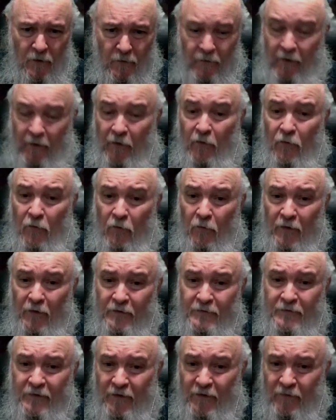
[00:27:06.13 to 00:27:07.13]
They're the
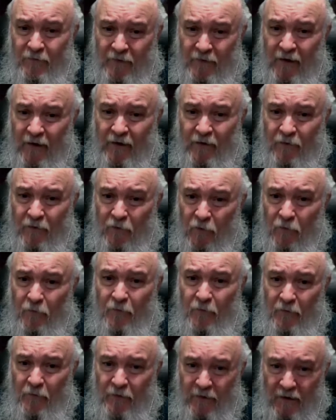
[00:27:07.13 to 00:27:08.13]
ones that have taken
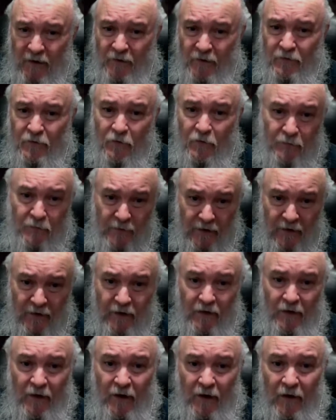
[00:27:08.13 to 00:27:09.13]
over the HOP
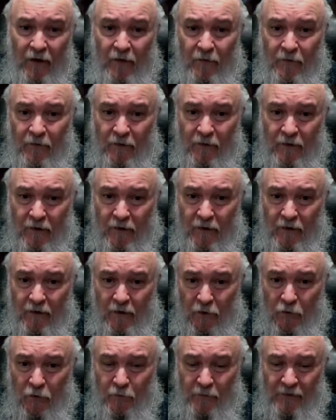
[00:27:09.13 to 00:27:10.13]
and the
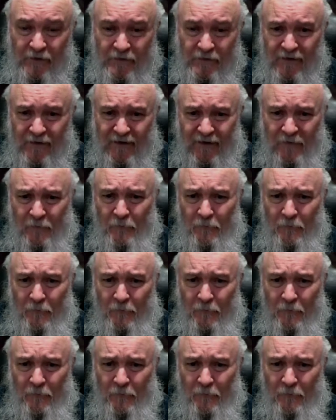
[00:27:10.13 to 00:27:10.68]
OPC.